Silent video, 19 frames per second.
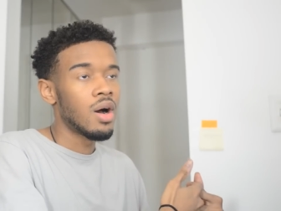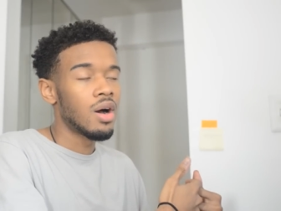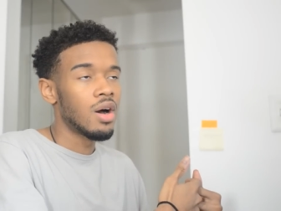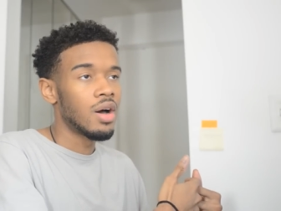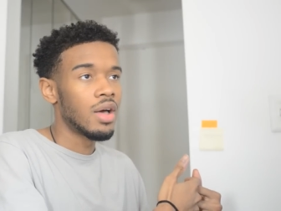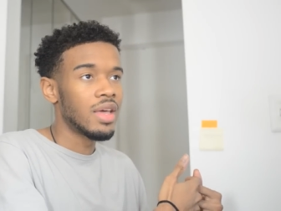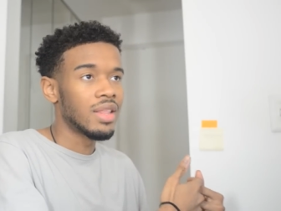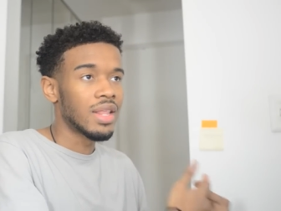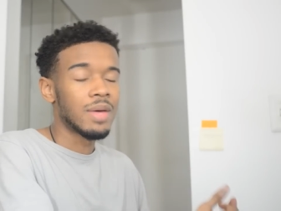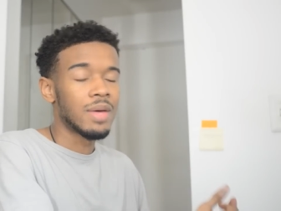
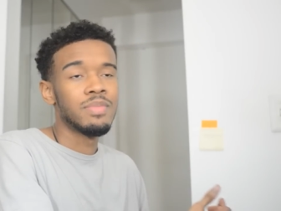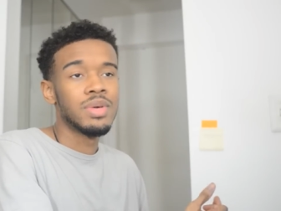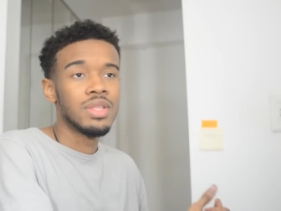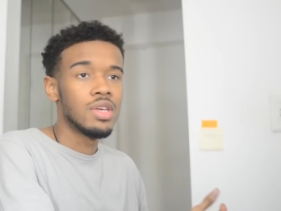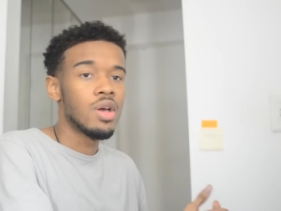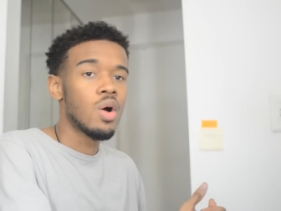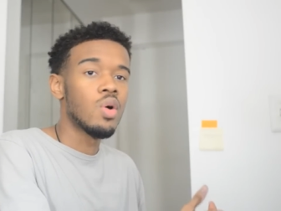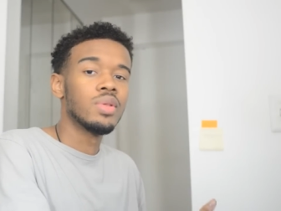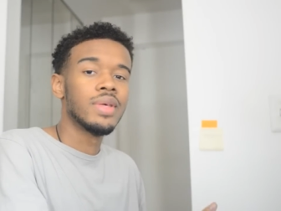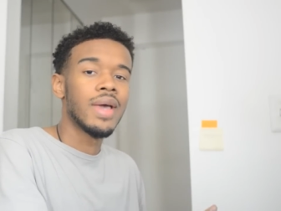uh, and that'd be
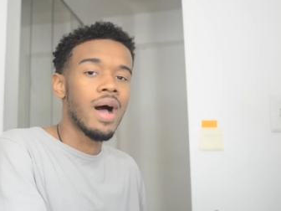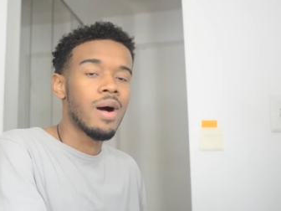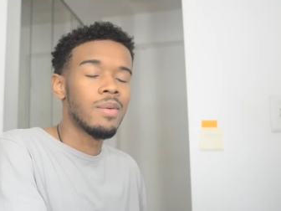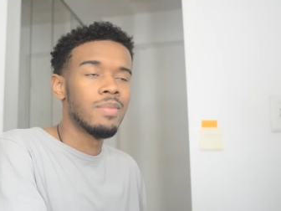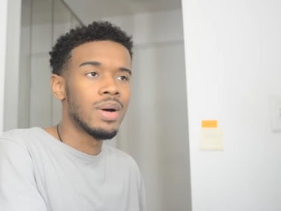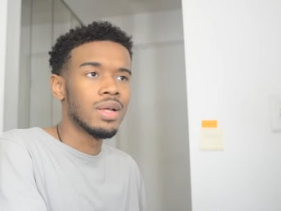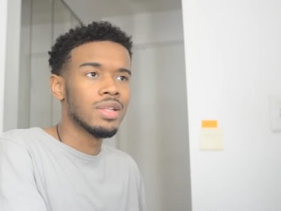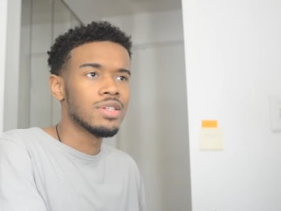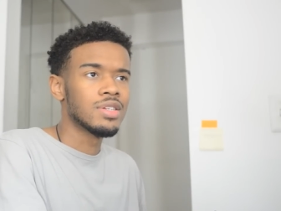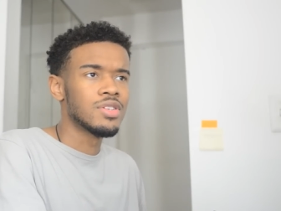the only
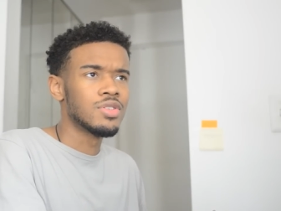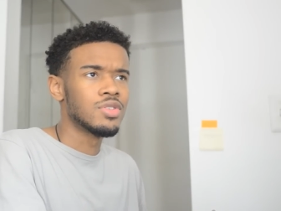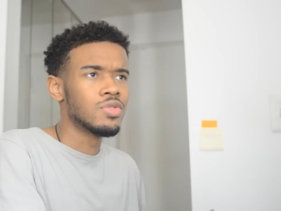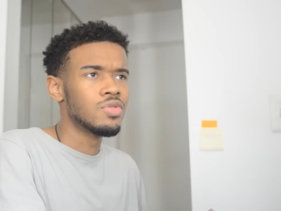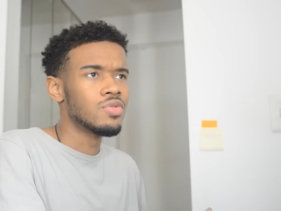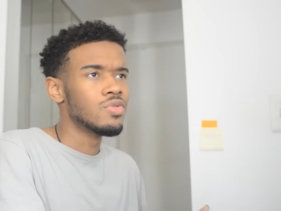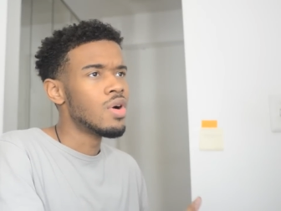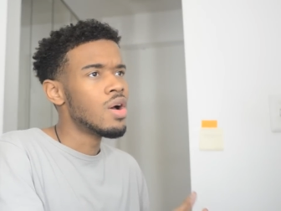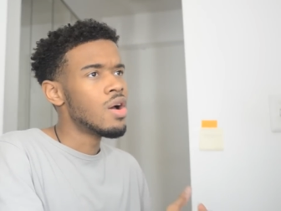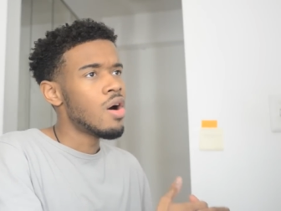album I listen
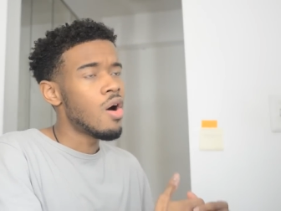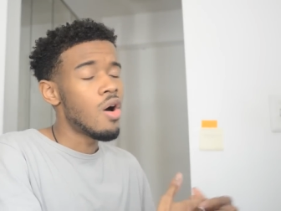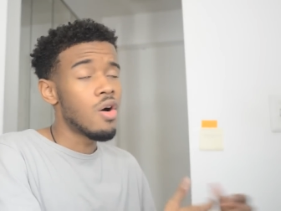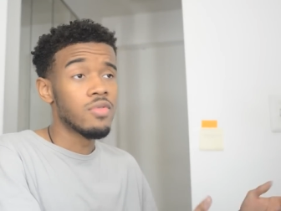to